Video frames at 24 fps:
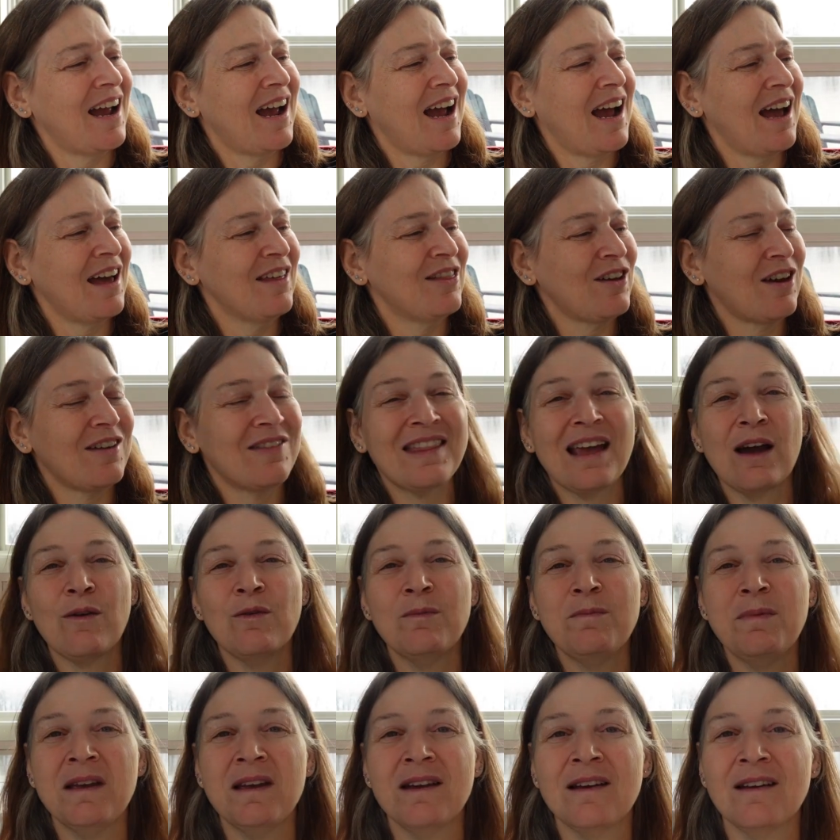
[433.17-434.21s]
I thought that
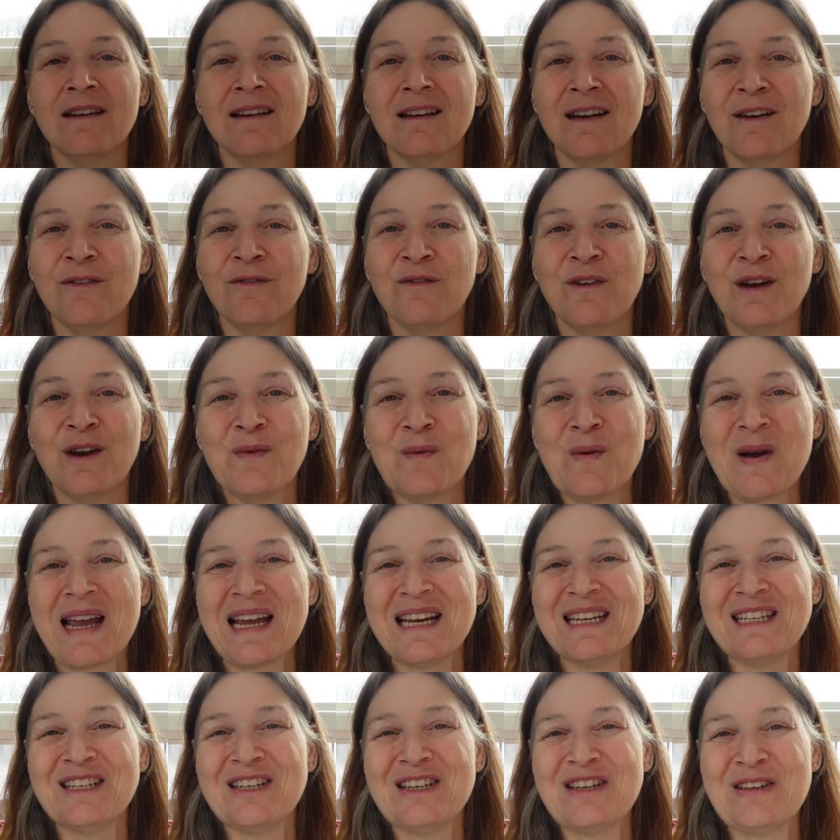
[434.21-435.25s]
would be a fun way
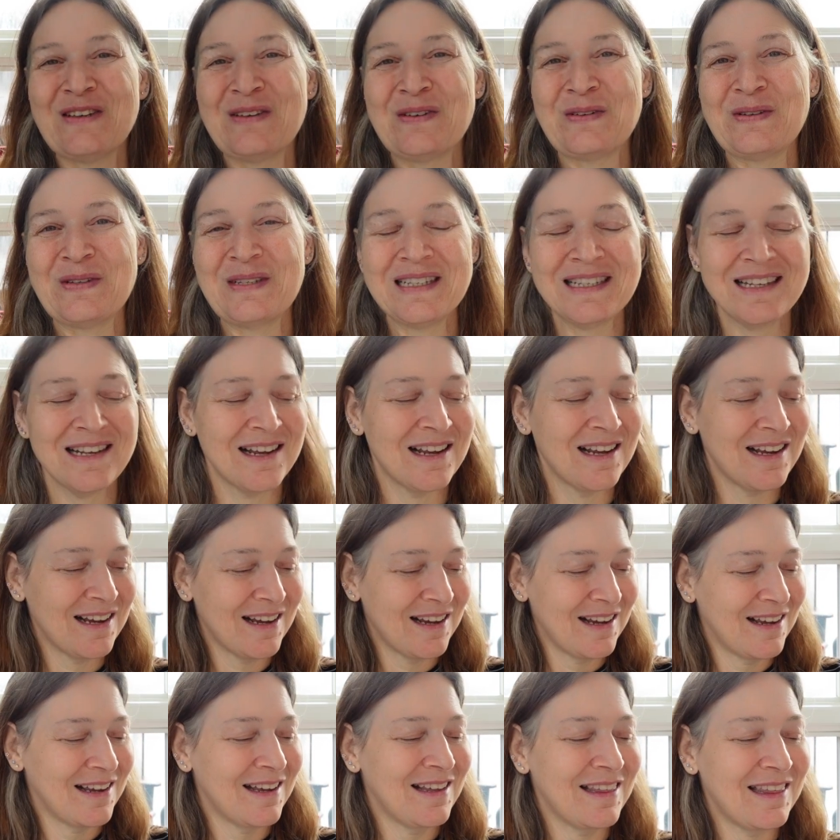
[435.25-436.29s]
to use
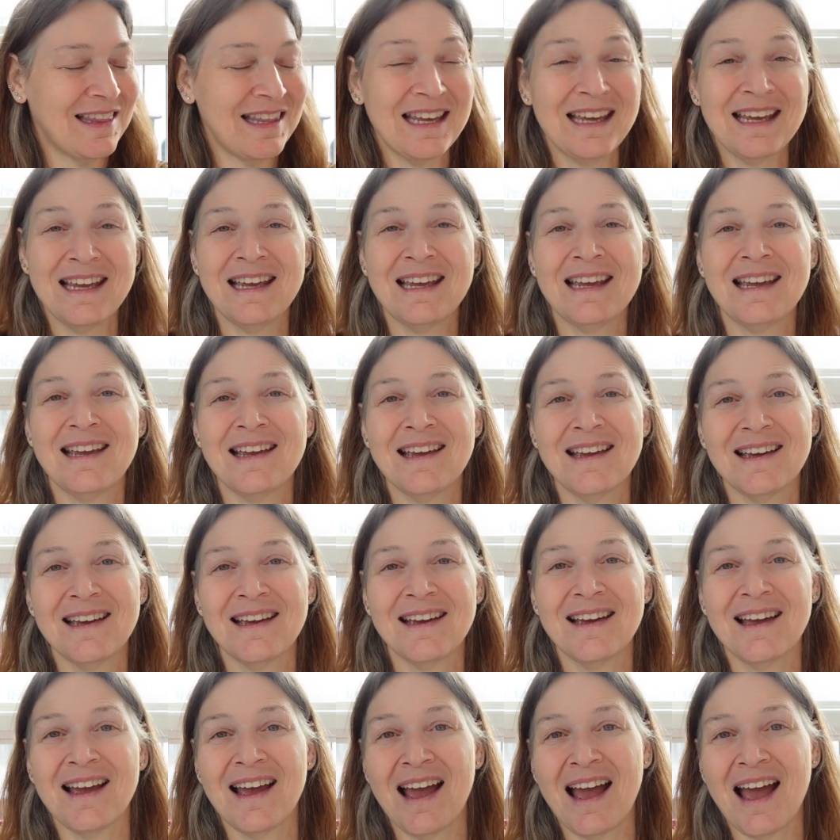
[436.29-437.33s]
the
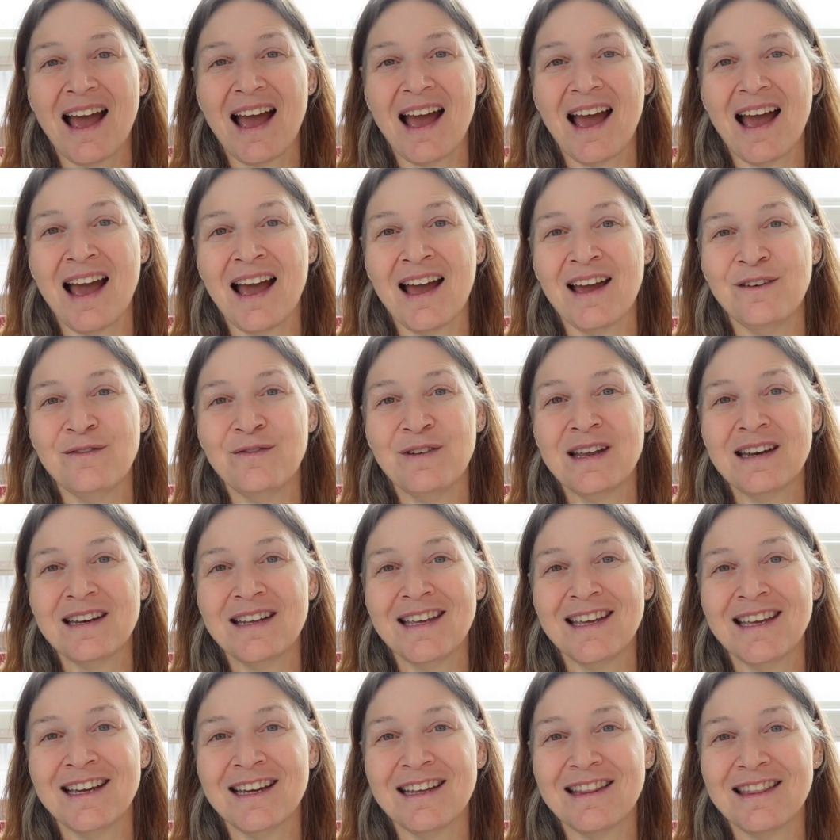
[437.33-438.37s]
Advent
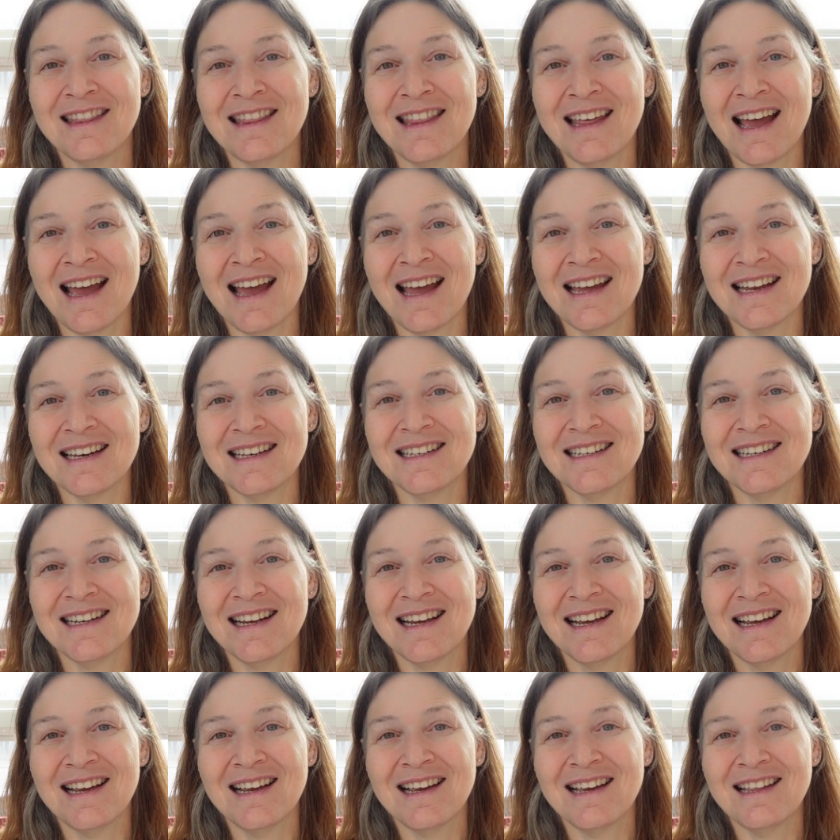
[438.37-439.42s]
kit that
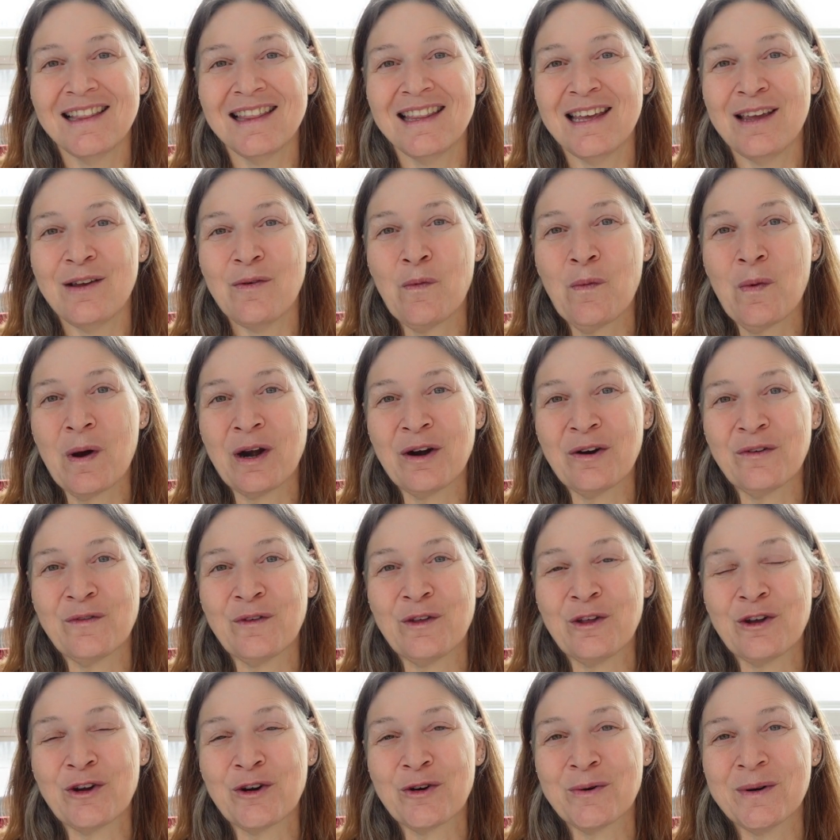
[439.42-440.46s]
the
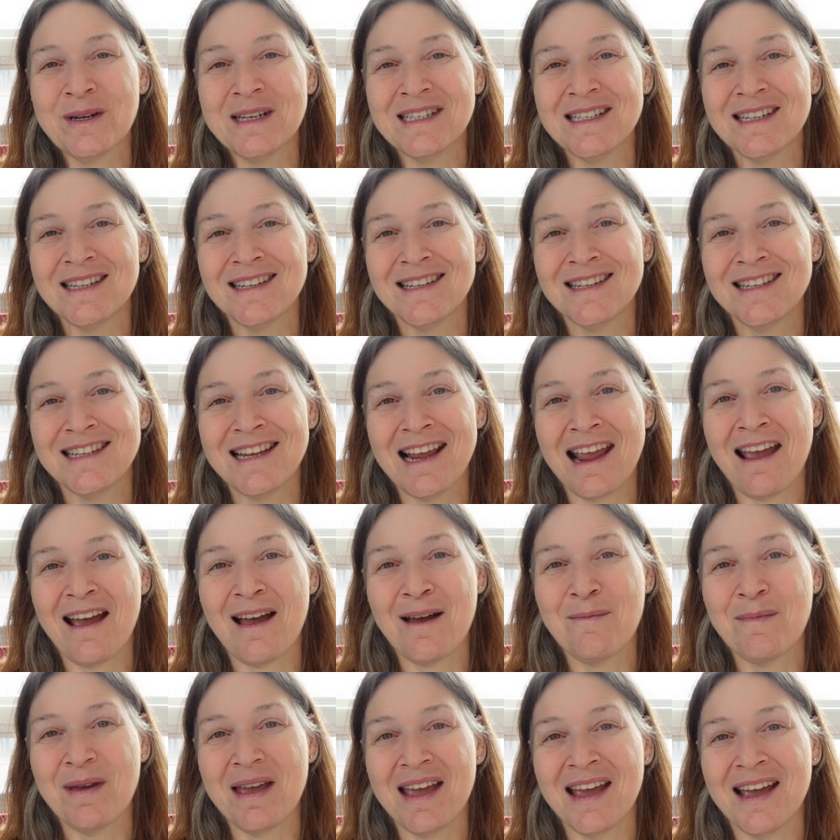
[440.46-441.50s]
wonderful Chris,
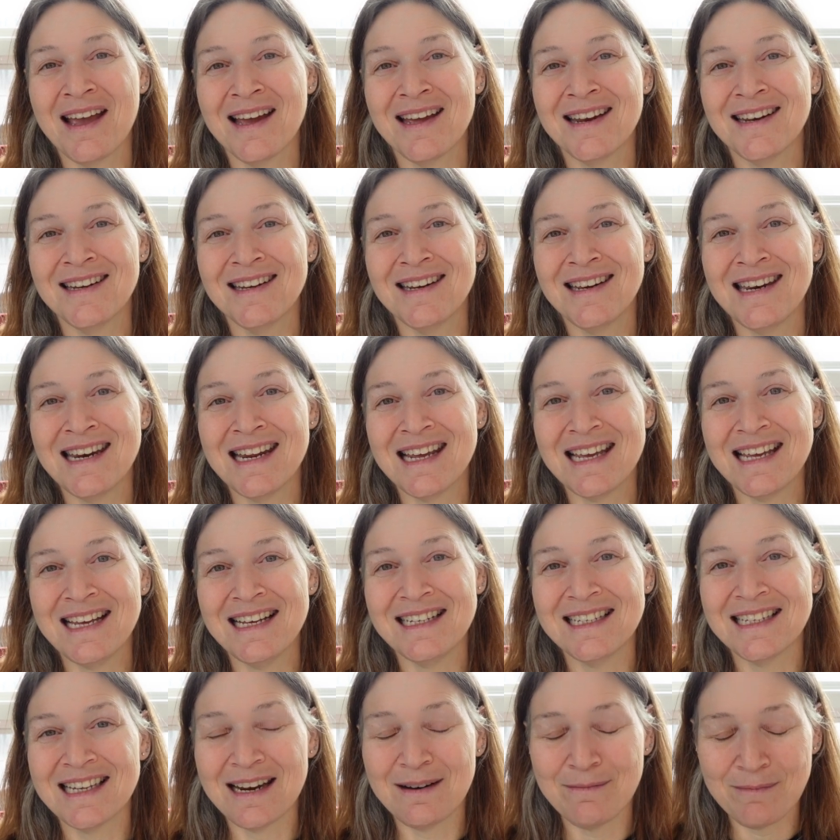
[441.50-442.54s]
Sam, and Nikki
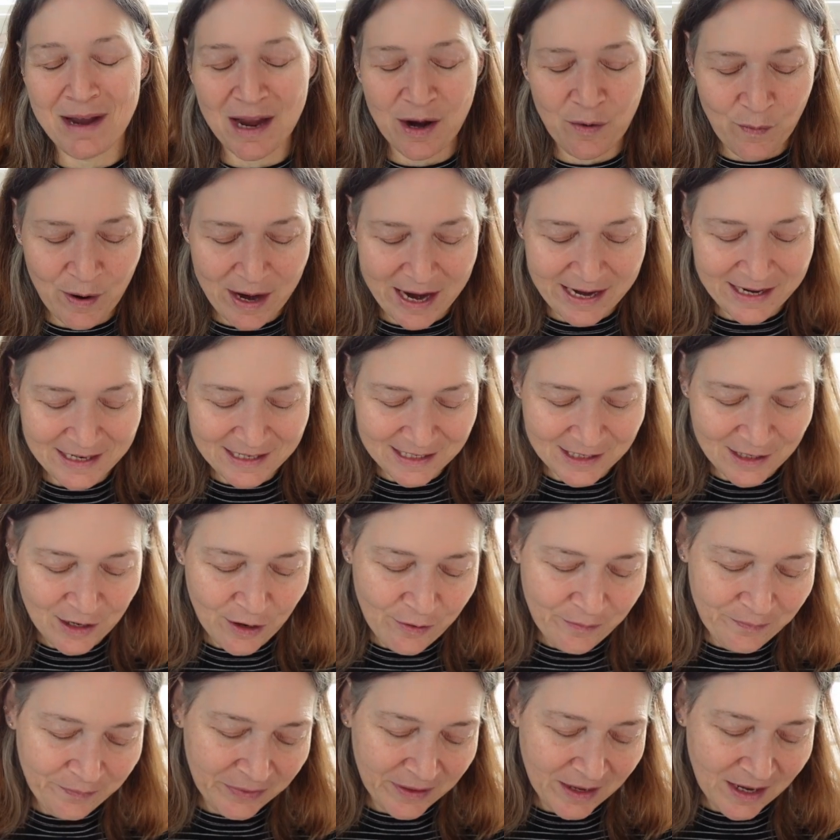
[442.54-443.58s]
sent my way. So